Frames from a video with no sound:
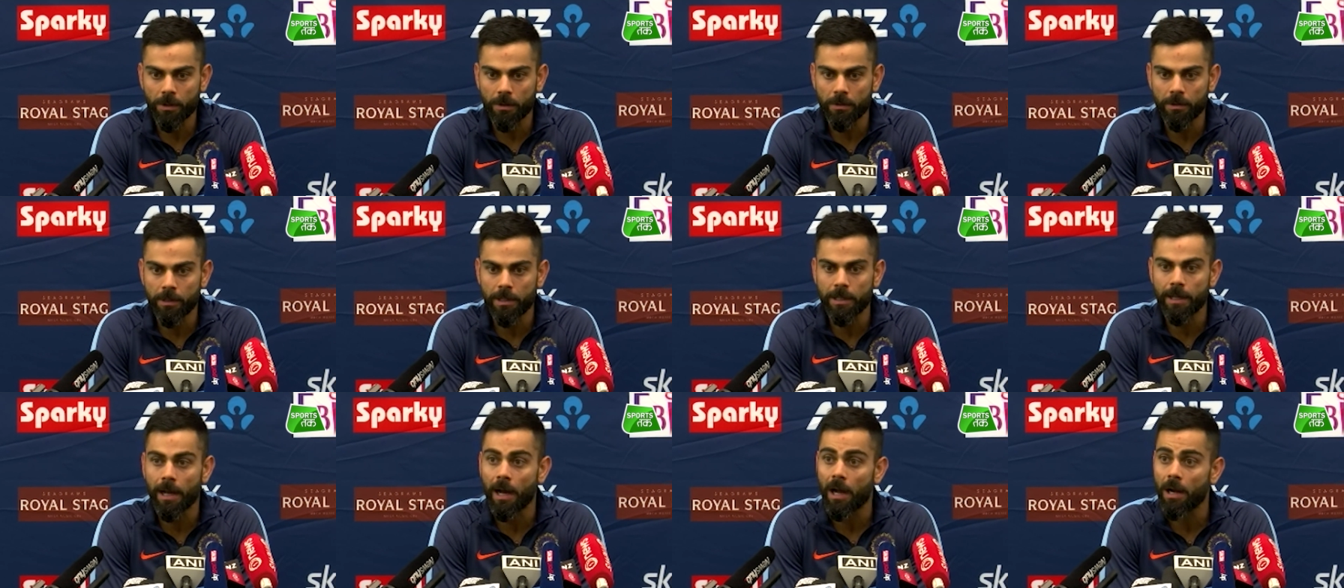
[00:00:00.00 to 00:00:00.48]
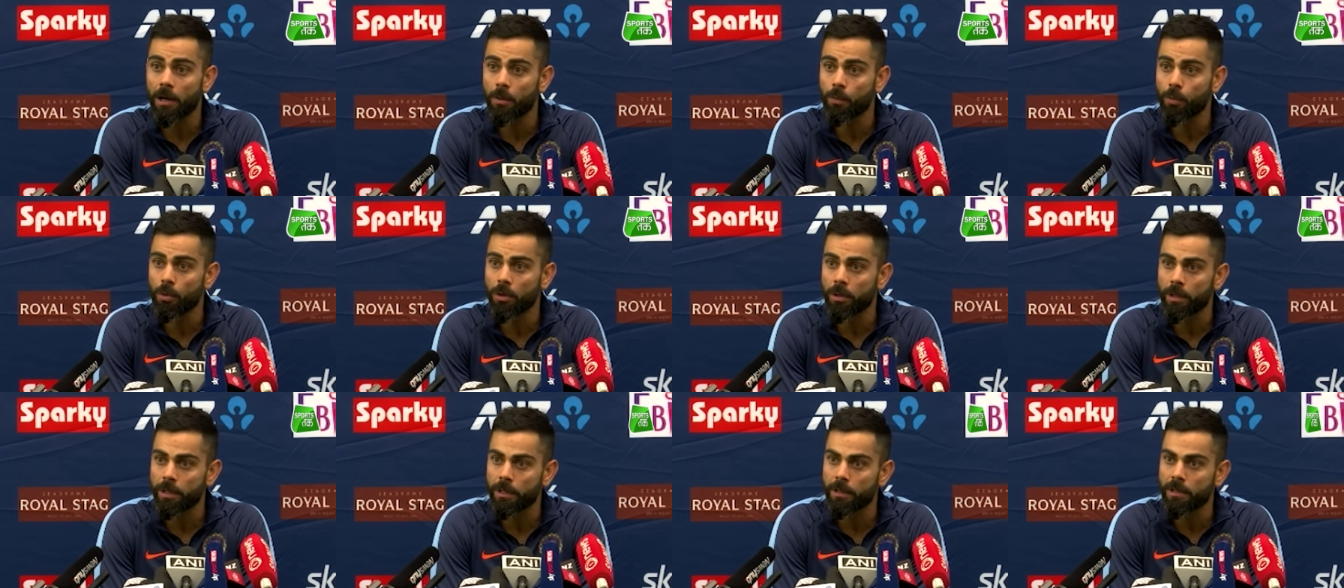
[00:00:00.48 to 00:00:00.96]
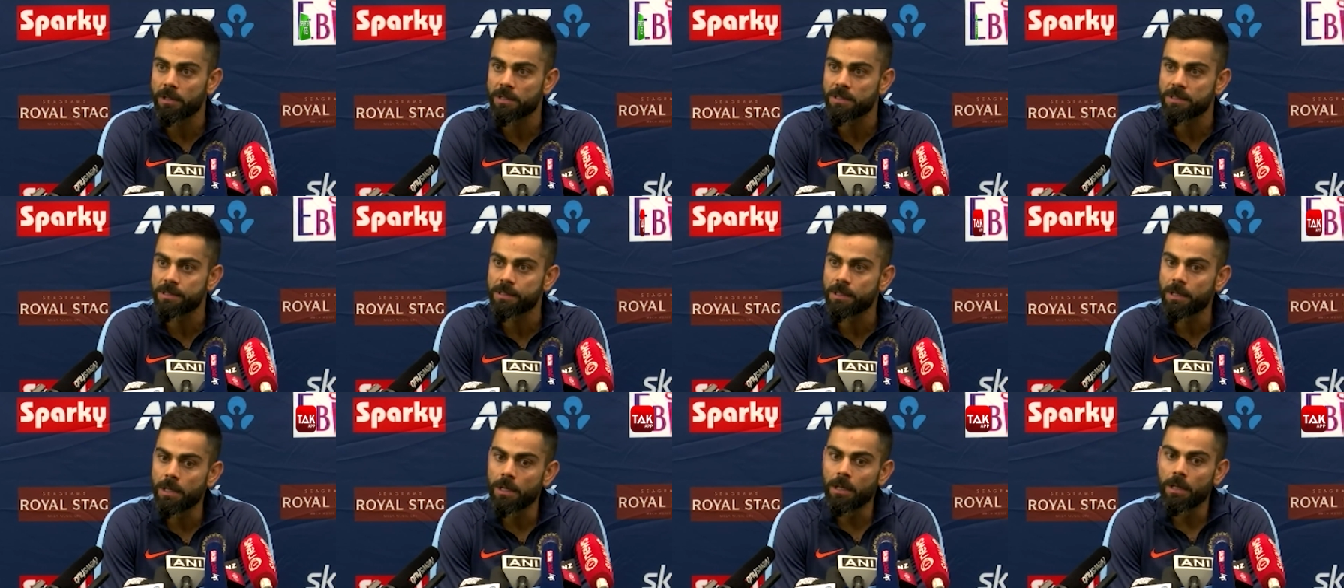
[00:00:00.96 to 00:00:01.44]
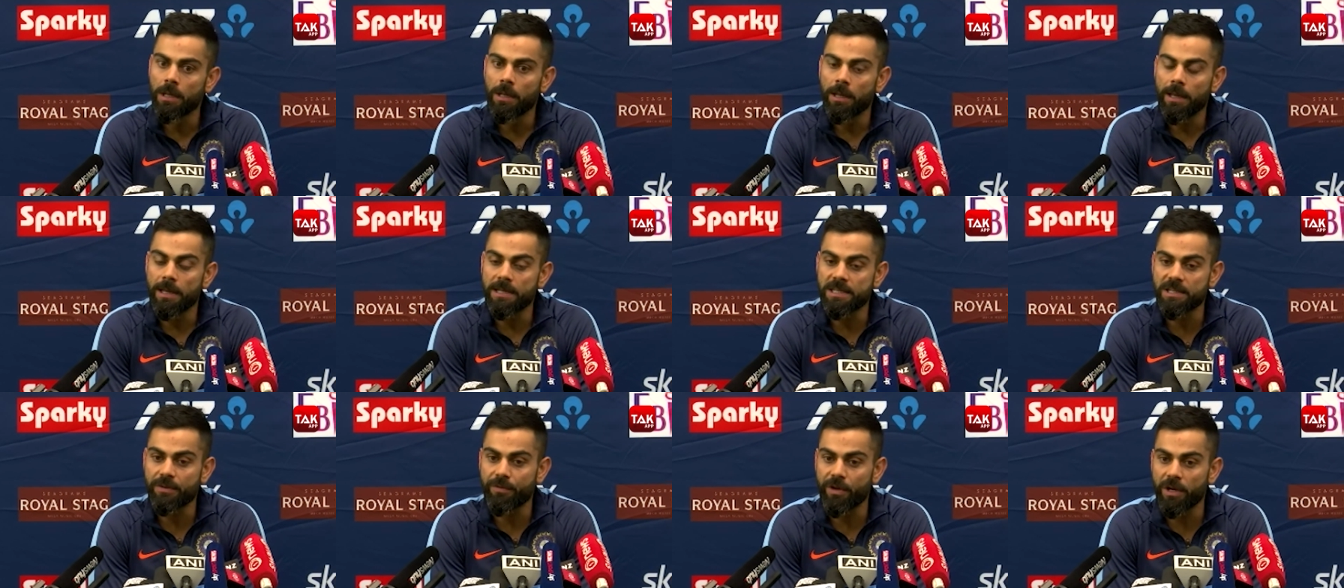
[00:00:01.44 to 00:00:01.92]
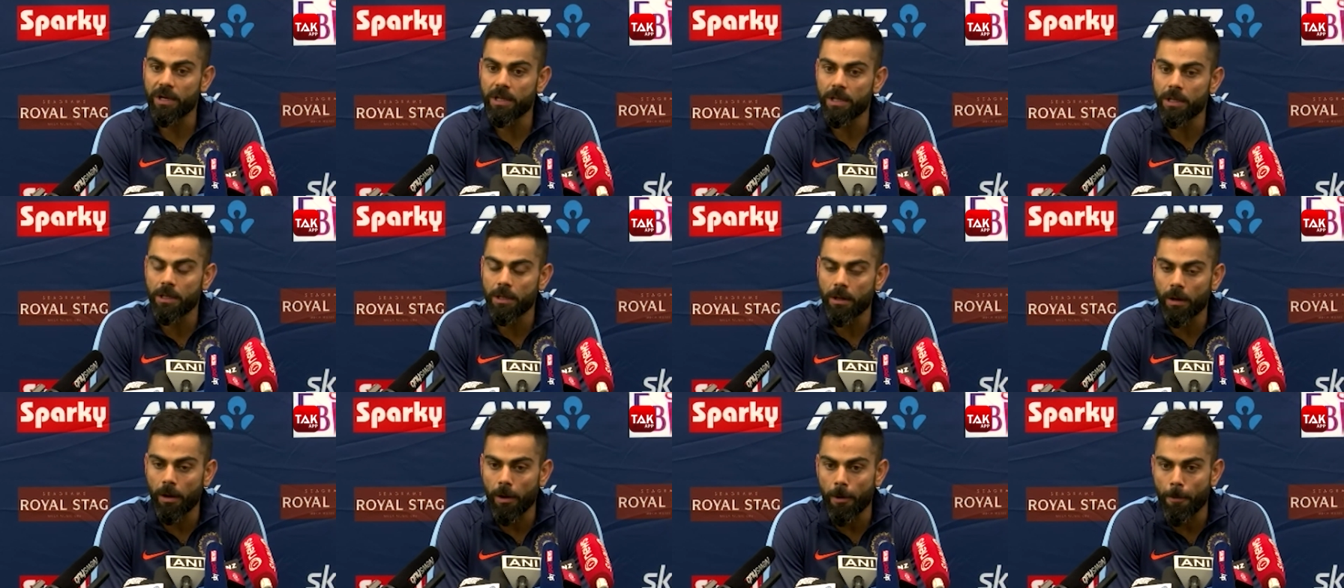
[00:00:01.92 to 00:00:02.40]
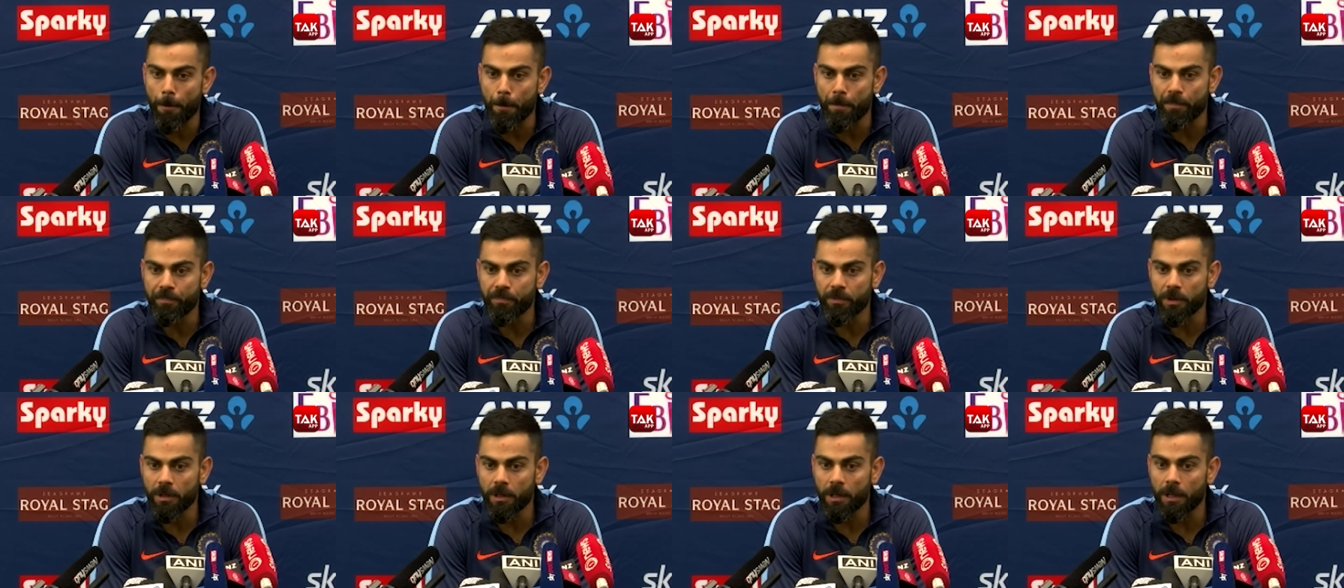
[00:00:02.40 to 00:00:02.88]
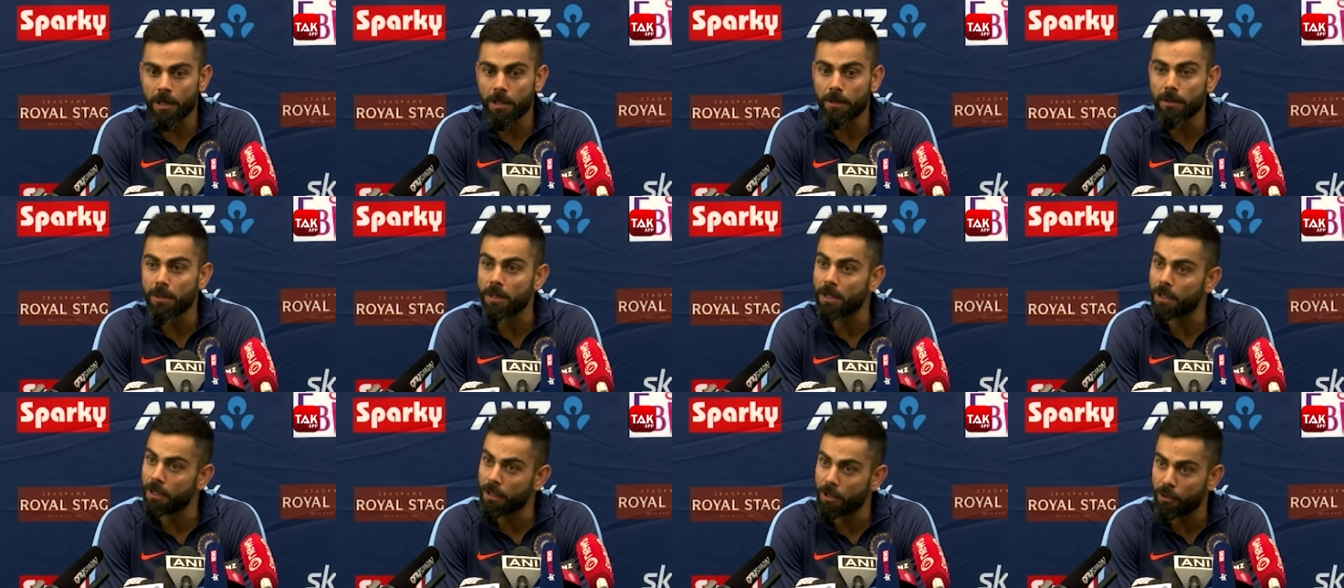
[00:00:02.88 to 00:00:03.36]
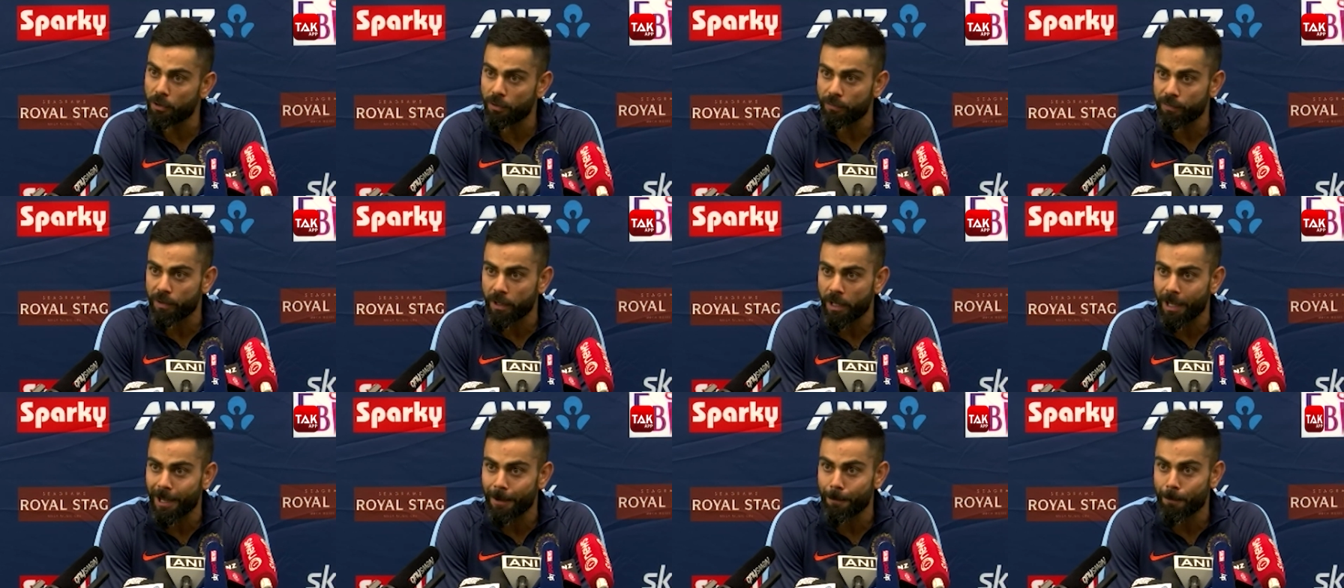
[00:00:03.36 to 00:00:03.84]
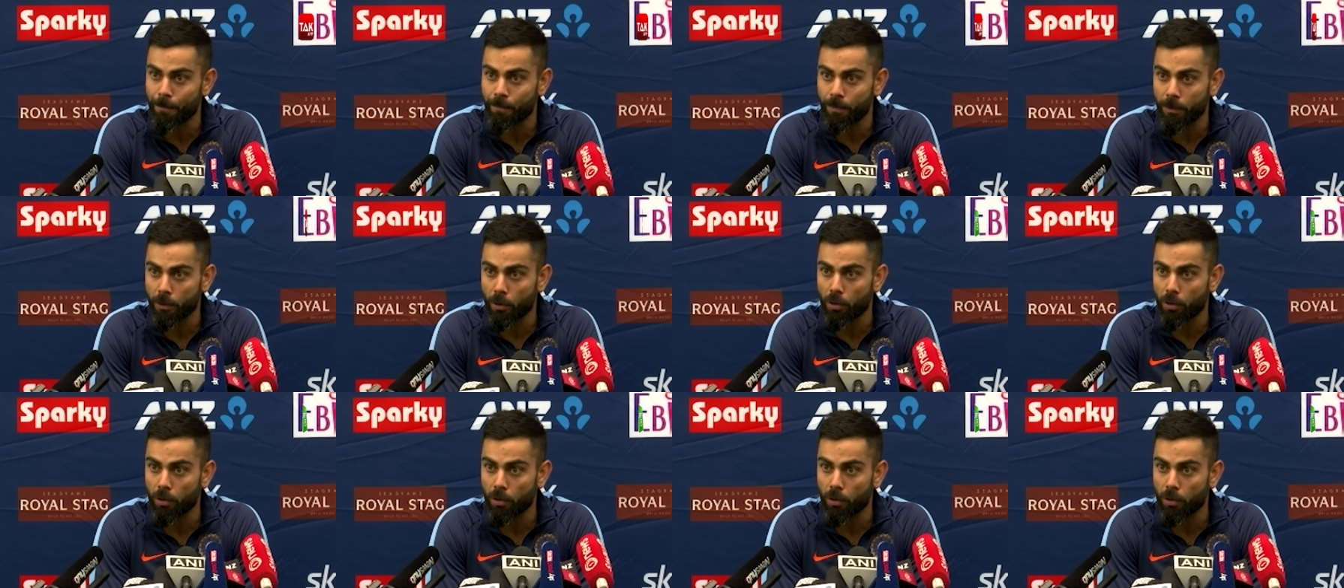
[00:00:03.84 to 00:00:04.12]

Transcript: really hardworking. He's a very keen thinker of the game.